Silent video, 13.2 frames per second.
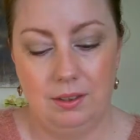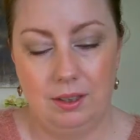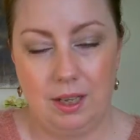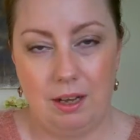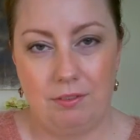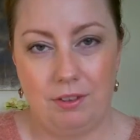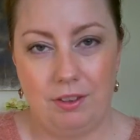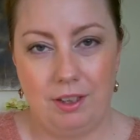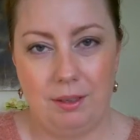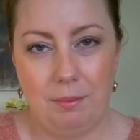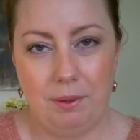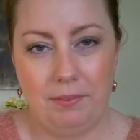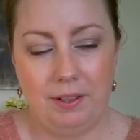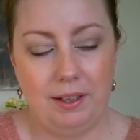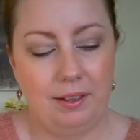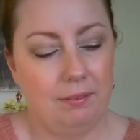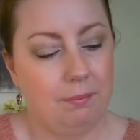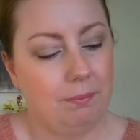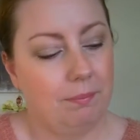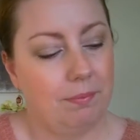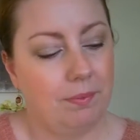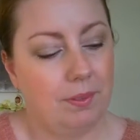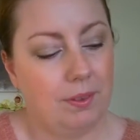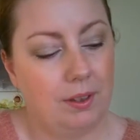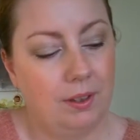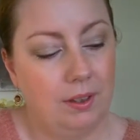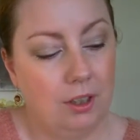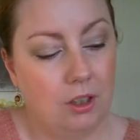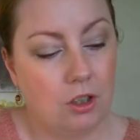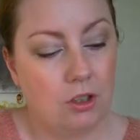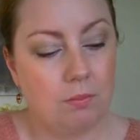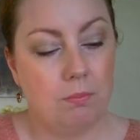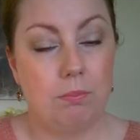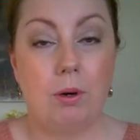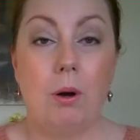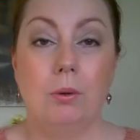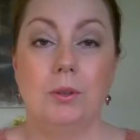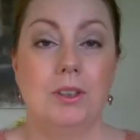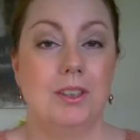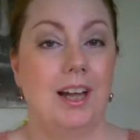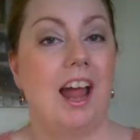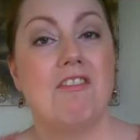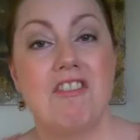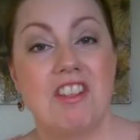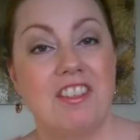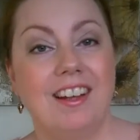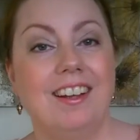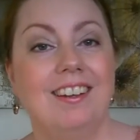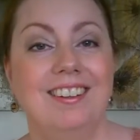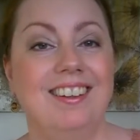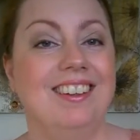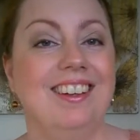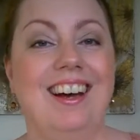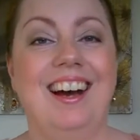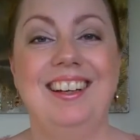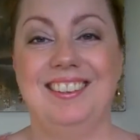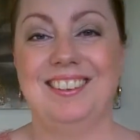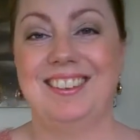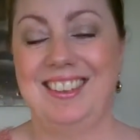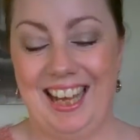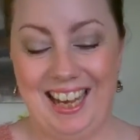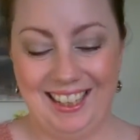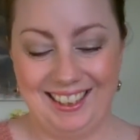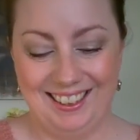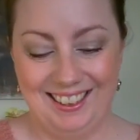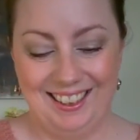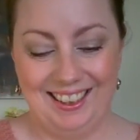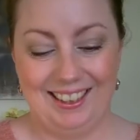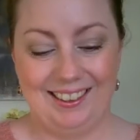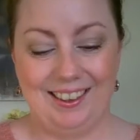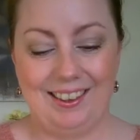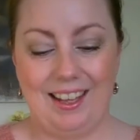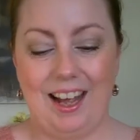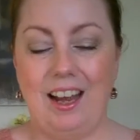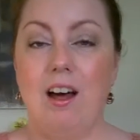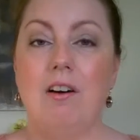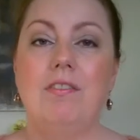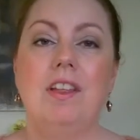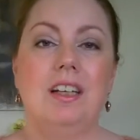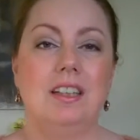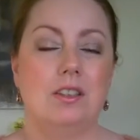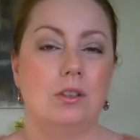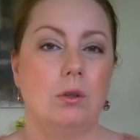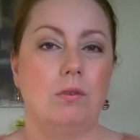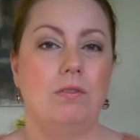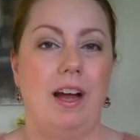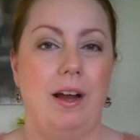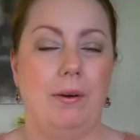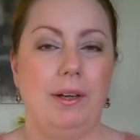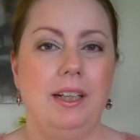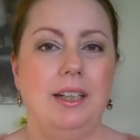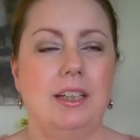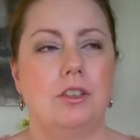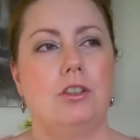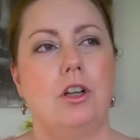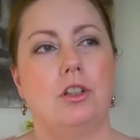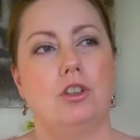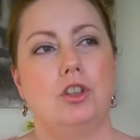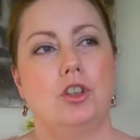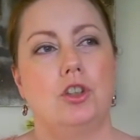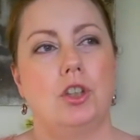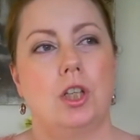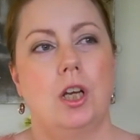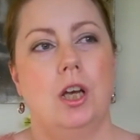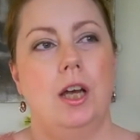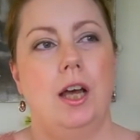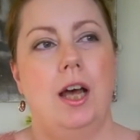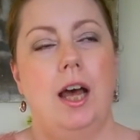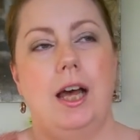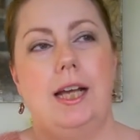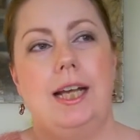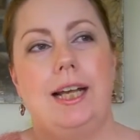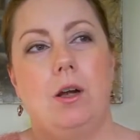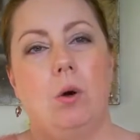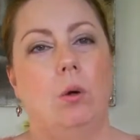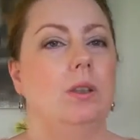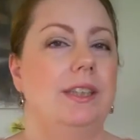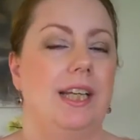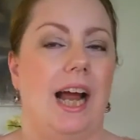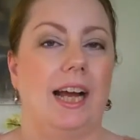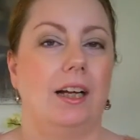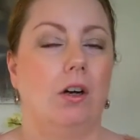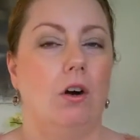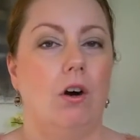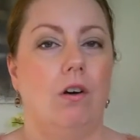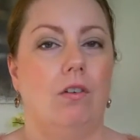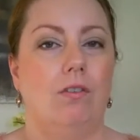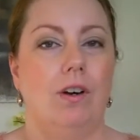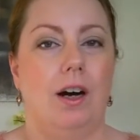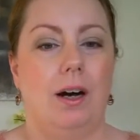I have to think about that. Pros, everything I just said. I love that it's so varied. It's not just a whole deck of